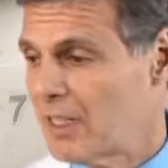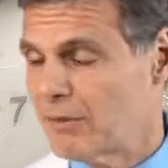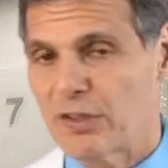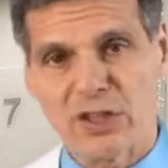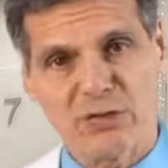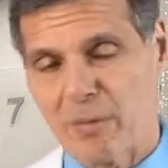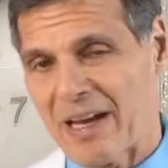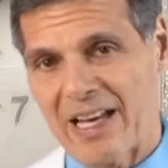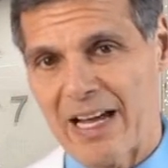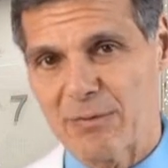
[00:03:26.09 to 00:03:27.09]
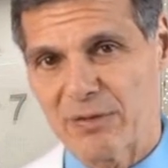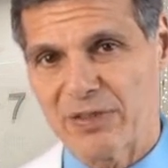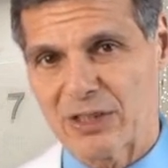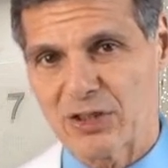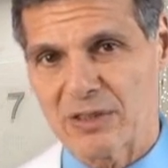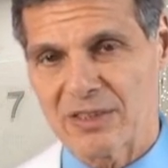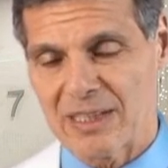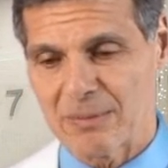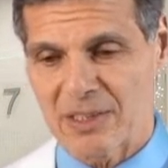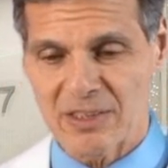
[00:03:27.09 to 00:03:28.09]
footage from my live professional
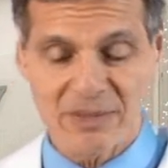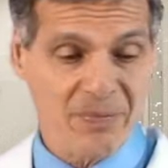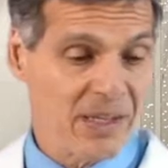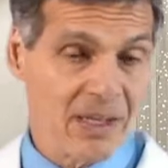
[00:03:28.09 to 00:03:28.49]
seminars,